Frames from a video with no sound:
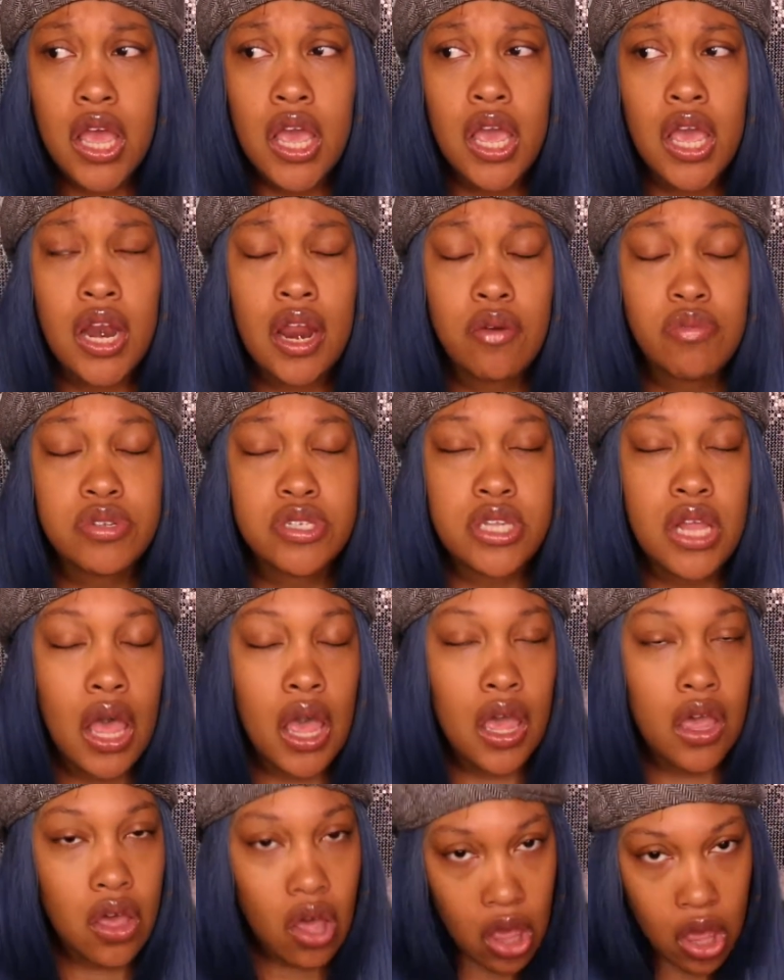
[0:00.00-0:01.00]
And I was
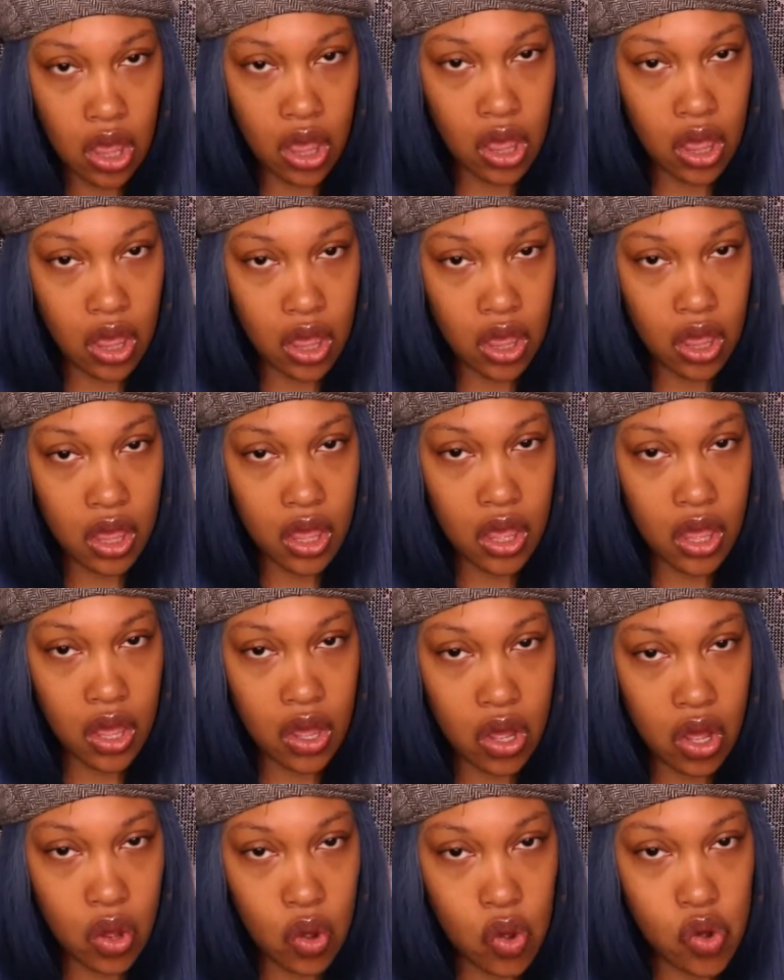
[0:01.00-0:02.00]
like,
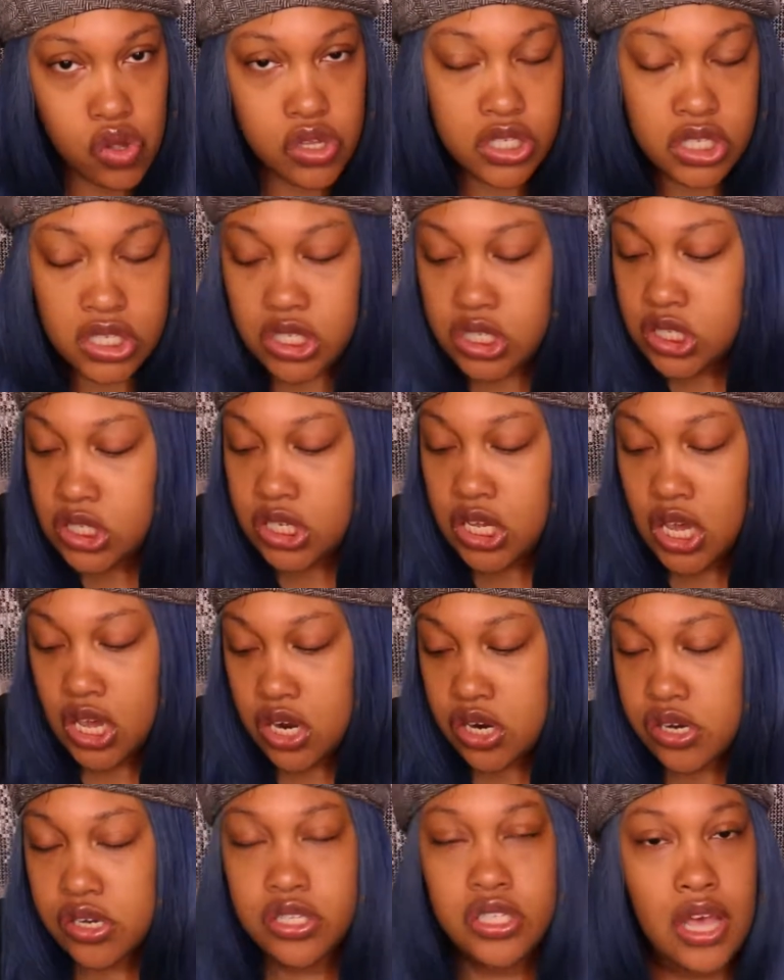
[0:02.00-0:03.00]
all these
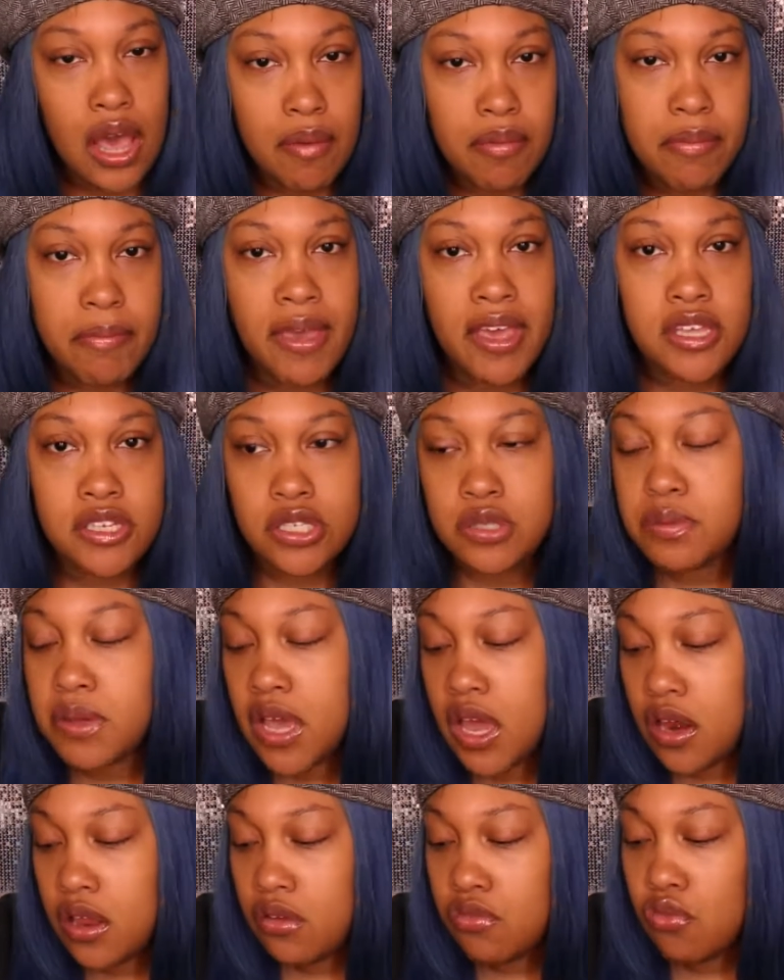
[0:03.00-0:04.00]
years I've been making
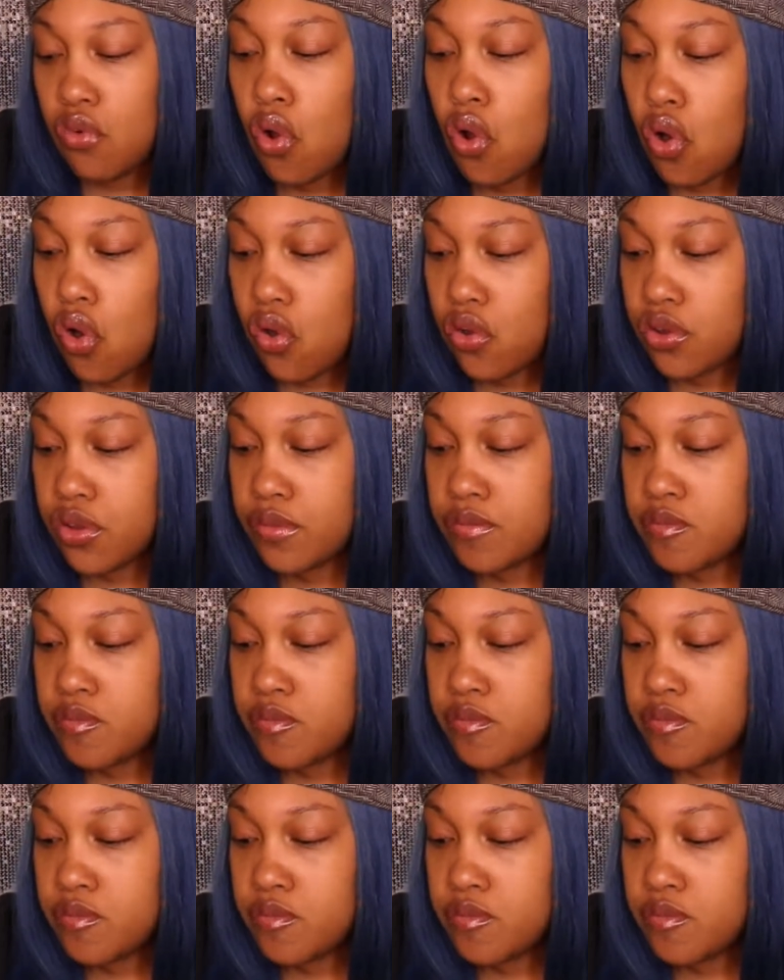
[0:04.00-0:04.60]
spaghetti wrong.